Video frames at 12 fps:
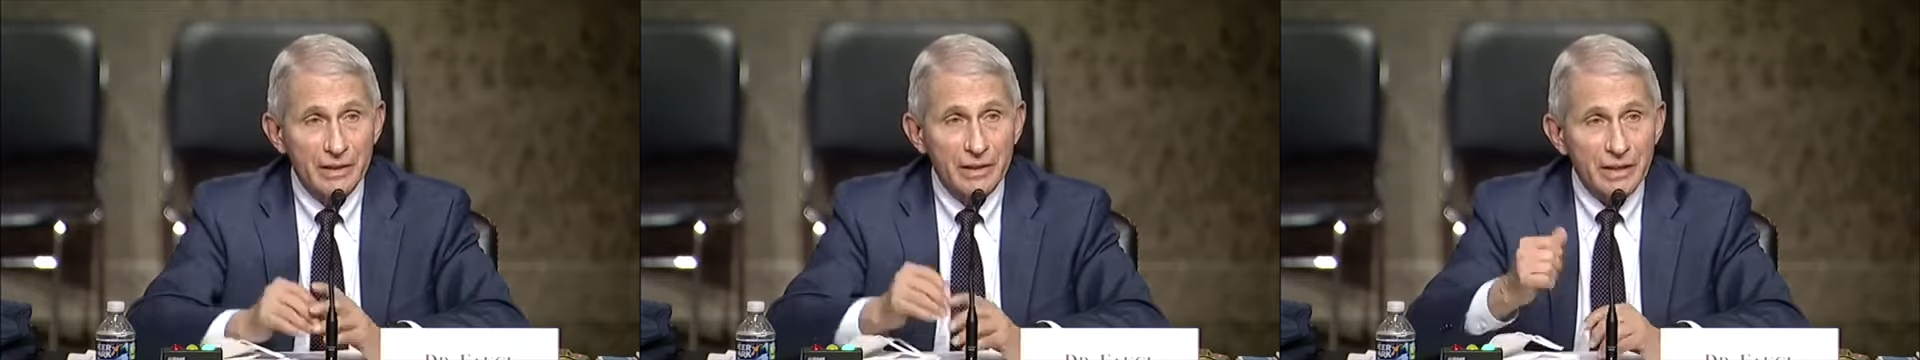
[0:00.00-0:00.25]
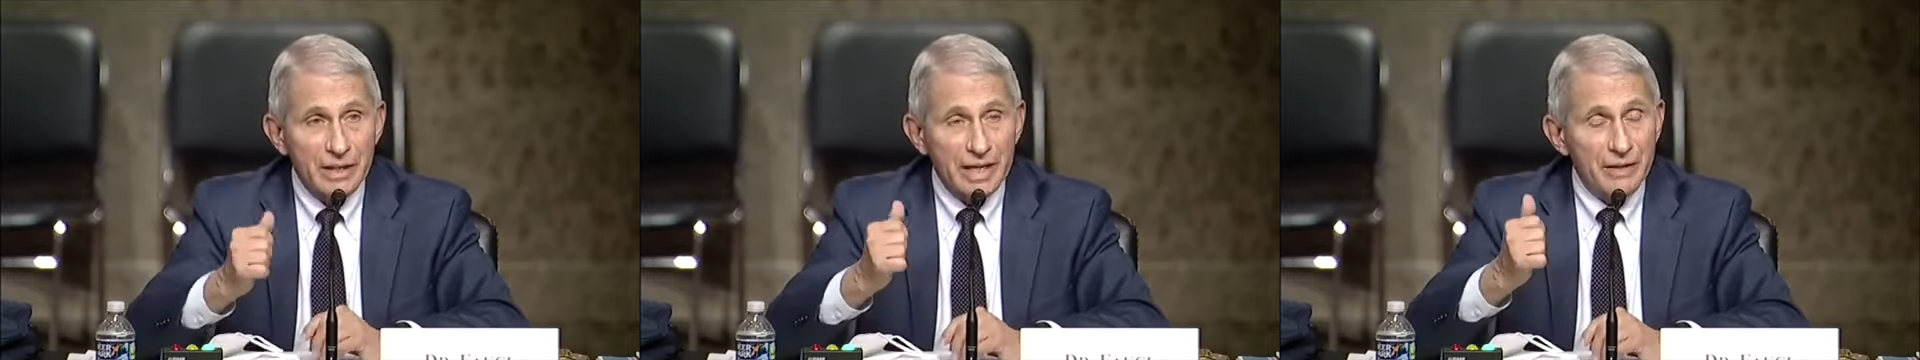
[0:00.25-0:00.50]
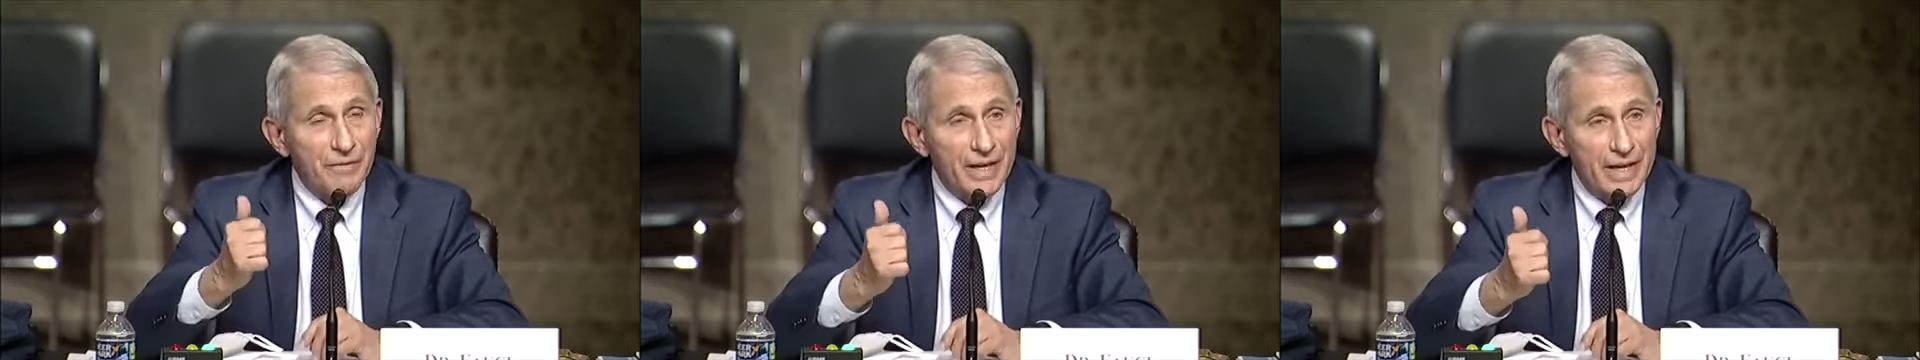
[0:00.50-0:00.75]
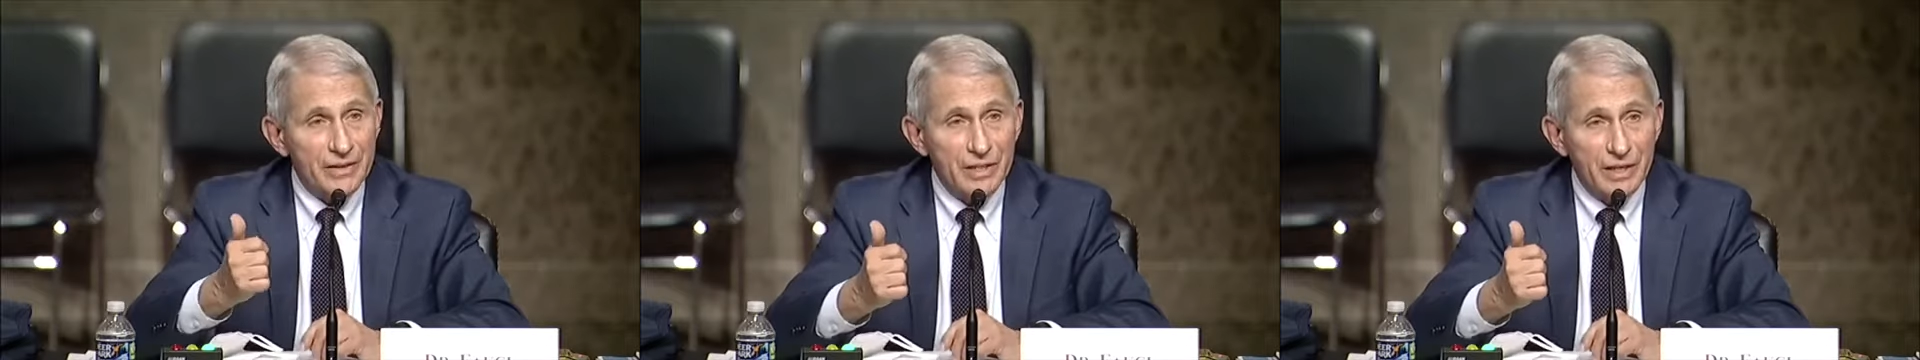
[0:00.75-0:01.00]
Fauci, I get
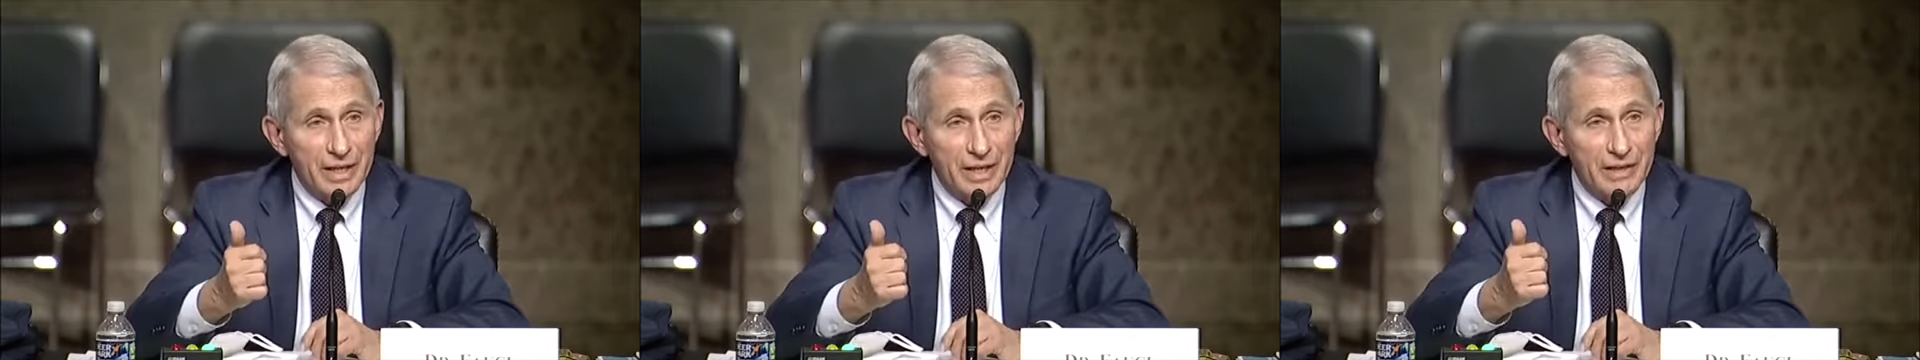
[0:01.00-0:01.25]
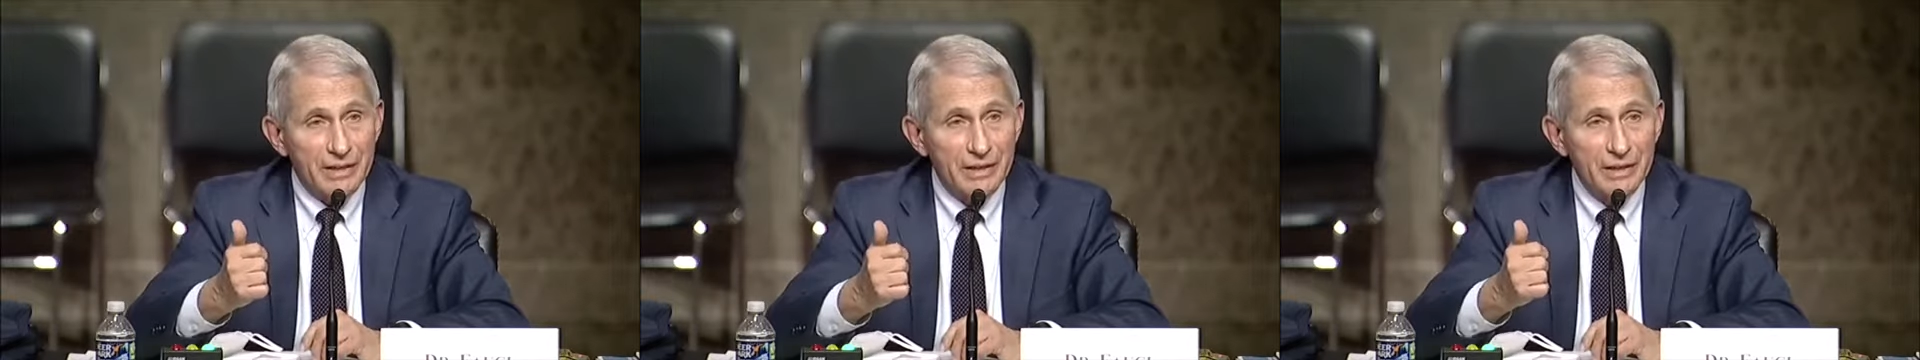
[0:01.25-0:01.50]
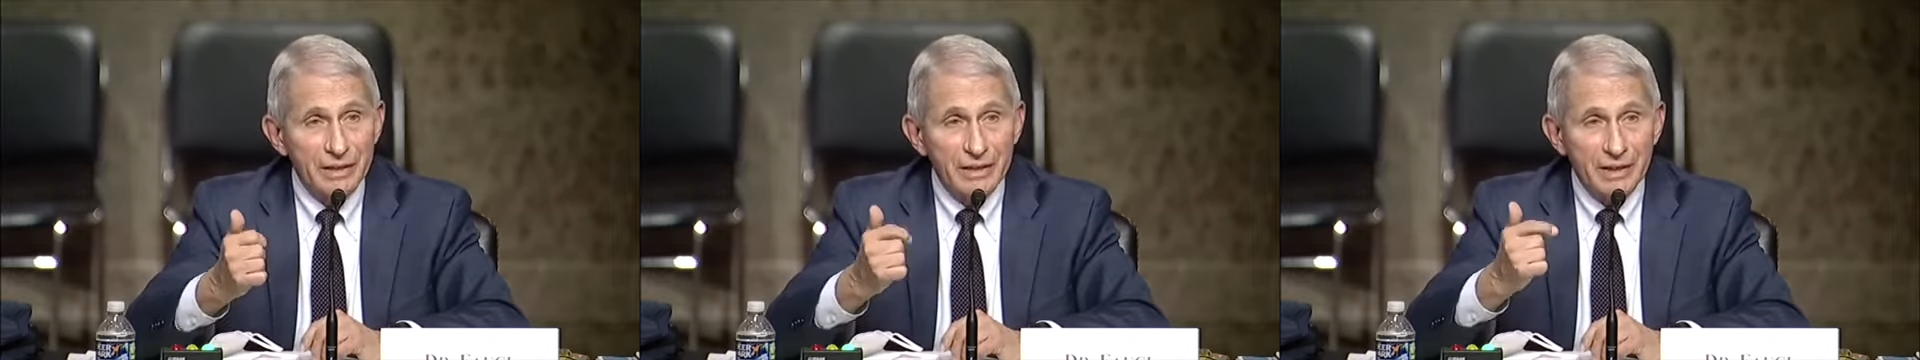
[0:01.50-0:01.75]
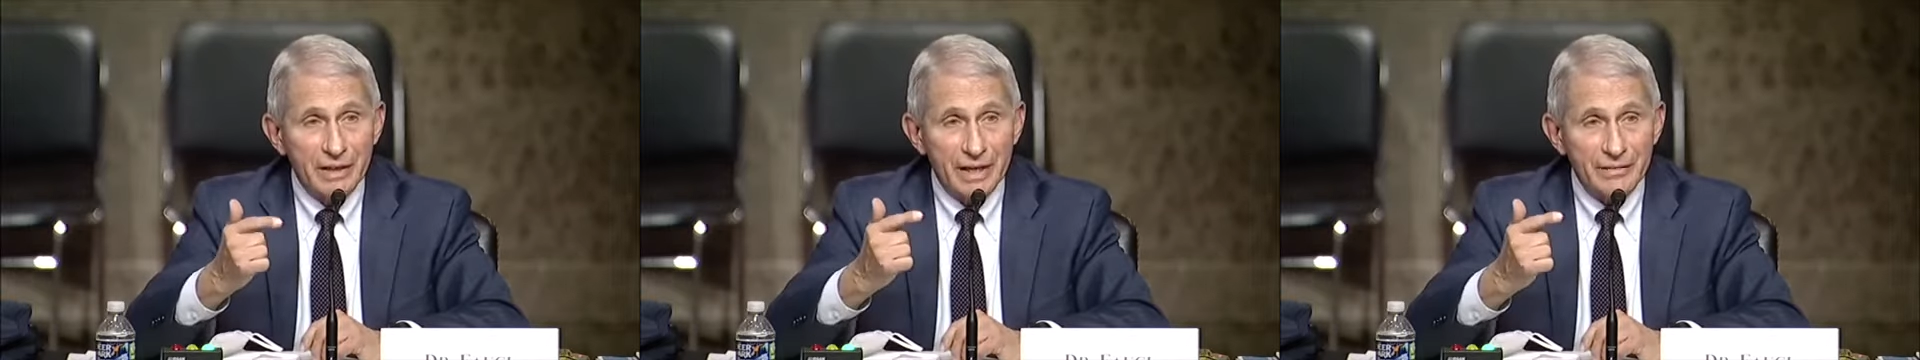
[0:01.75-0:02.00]
understand that, but, but
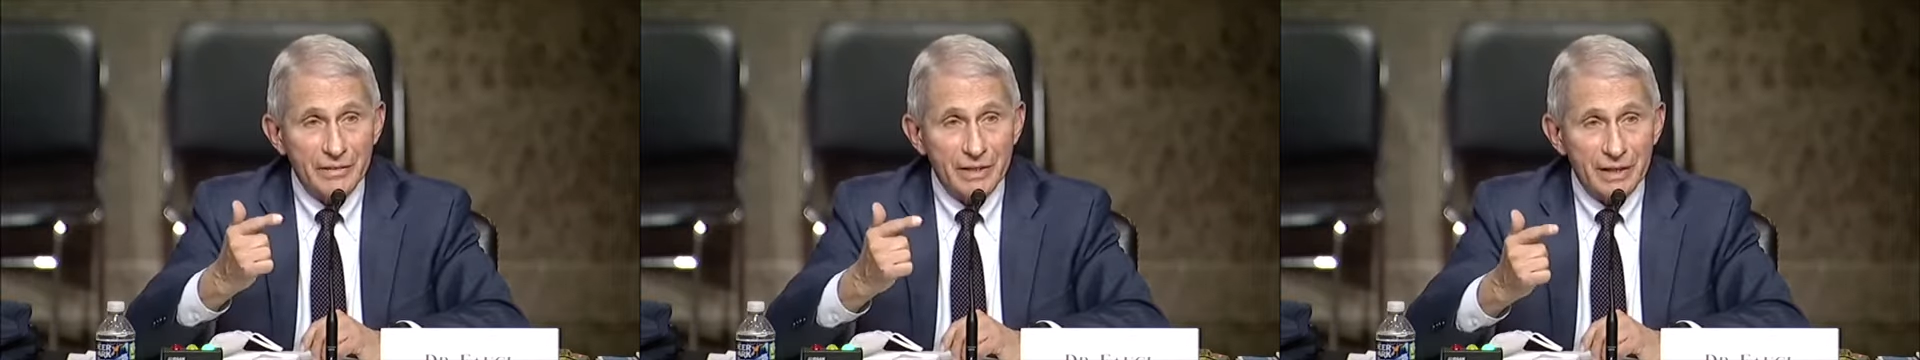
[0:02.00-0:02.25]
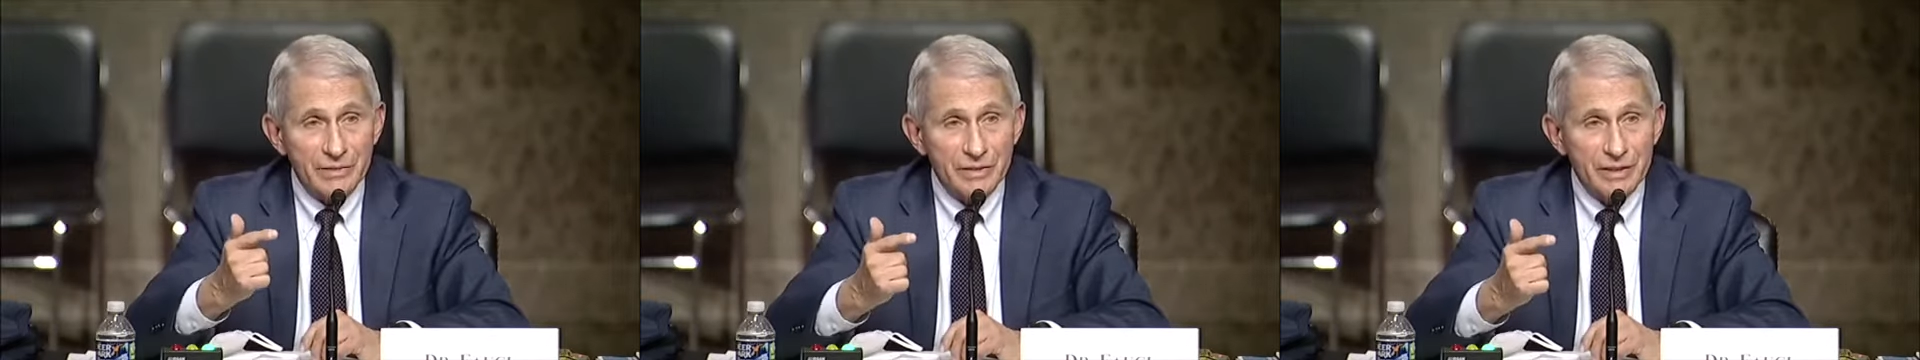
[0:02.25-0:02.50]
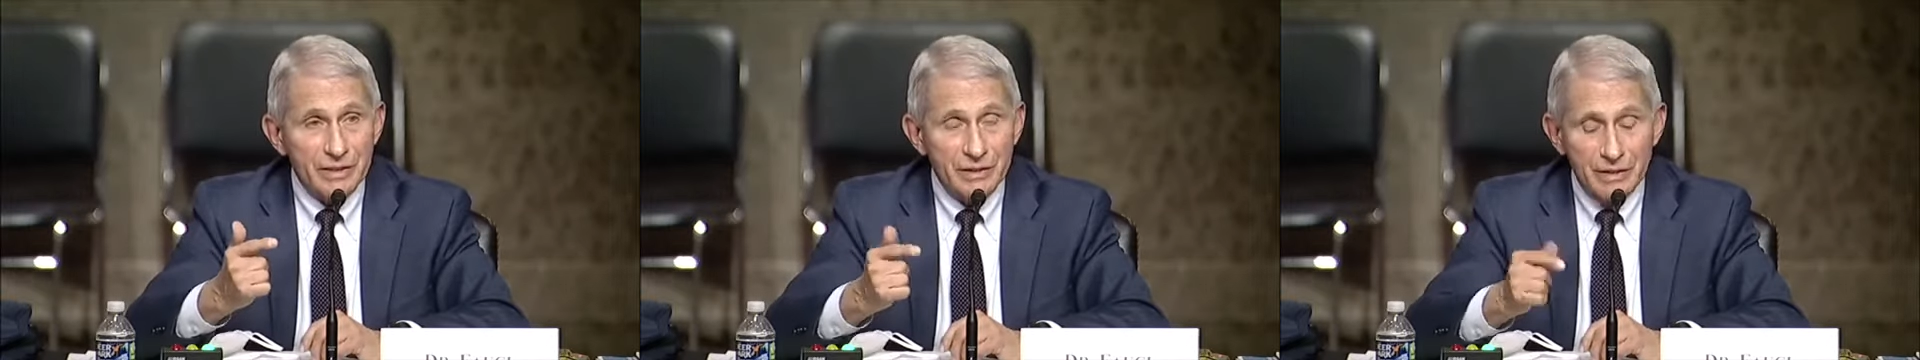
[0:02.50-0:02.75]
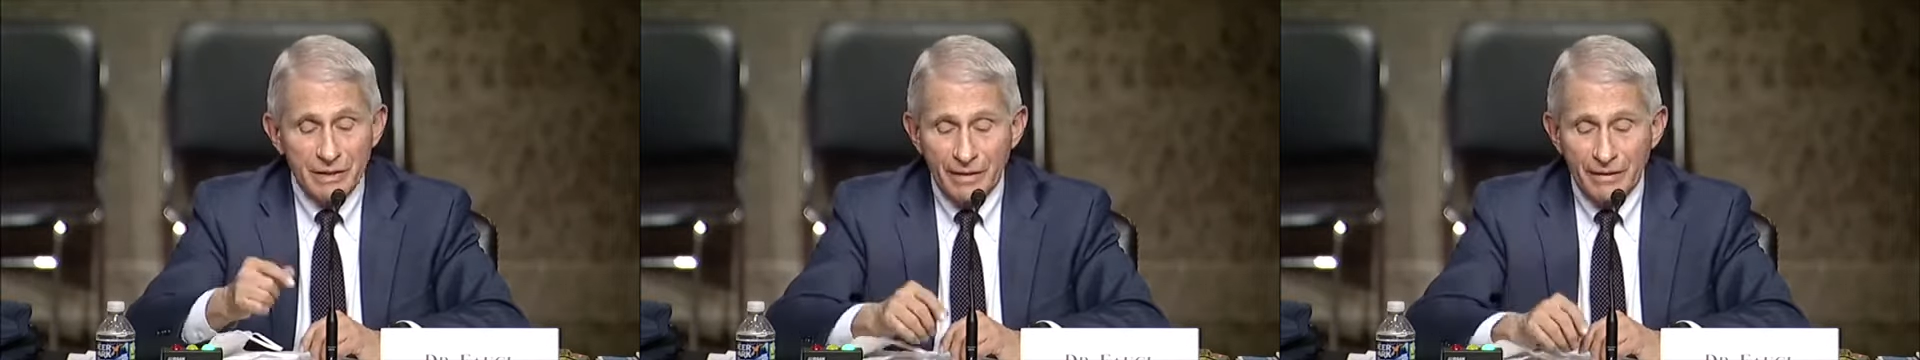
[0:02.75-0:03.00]
perception is tested.
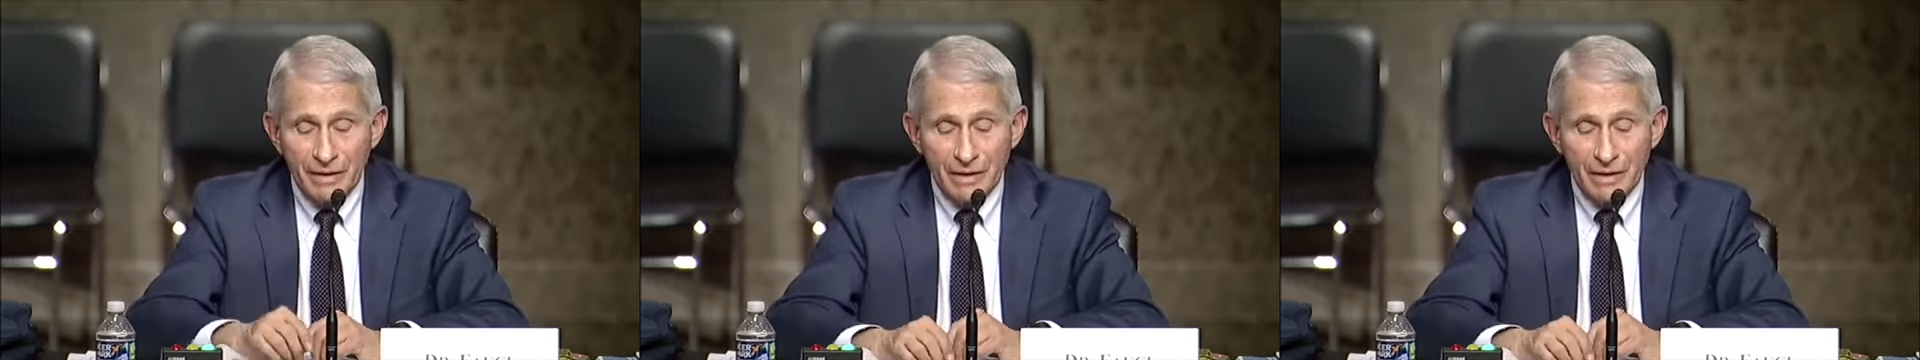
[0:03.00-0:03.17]
reality.